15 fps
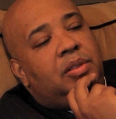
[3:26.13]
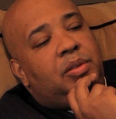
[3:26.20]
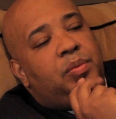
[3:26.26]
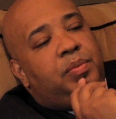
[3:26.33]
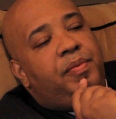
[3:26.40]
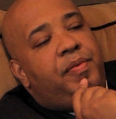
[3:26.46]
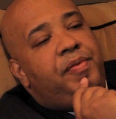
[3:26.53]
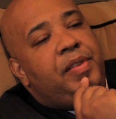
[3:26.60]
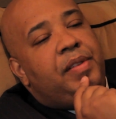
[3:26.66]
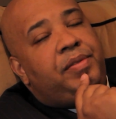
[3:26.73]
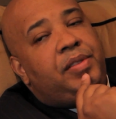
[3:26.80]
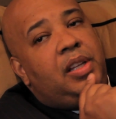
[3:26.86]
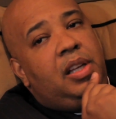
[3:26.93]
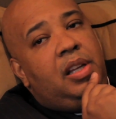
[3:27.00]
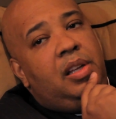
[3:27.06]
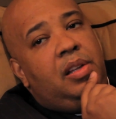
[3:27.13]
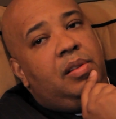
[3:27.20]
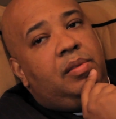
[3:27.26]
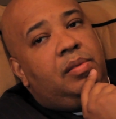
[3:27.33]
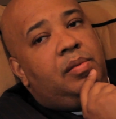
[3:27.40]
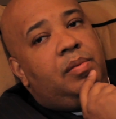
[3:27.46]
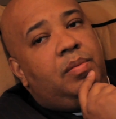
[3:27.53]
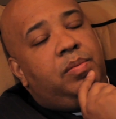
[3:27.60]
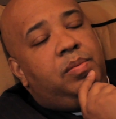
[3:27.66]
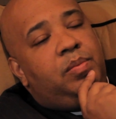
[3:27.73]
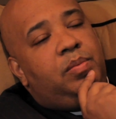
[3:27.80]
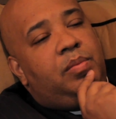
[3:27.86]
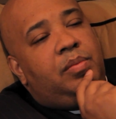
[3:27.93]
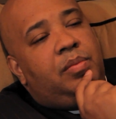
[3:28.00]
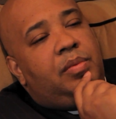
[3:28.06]
50
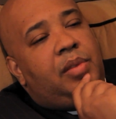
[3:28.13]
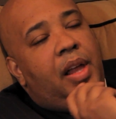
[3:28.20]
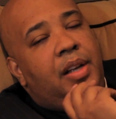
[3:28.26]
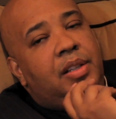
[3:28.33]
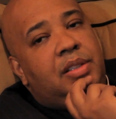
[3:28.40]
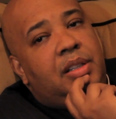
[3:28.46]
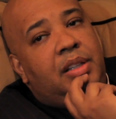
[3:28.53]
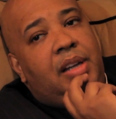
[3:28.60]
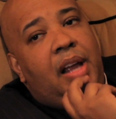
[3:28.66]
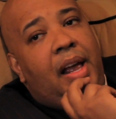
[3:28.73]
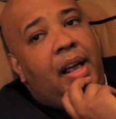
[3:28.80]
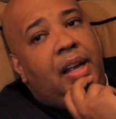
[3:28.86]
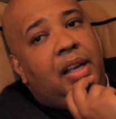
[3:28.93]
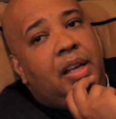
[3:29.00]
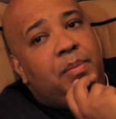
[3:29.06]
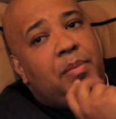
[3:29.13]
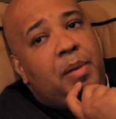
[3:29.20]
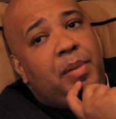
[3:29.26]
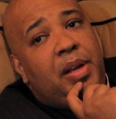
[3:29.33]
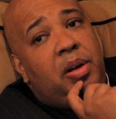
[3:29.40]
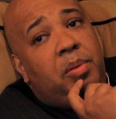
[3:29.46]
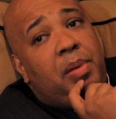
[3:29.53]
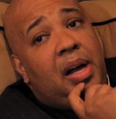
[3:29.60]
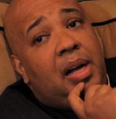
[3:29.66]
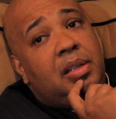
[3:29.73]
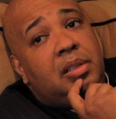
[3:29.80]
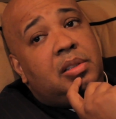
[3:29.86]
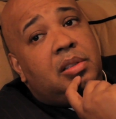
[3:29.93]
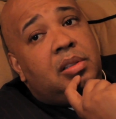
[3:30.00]
things a day in my mailbox.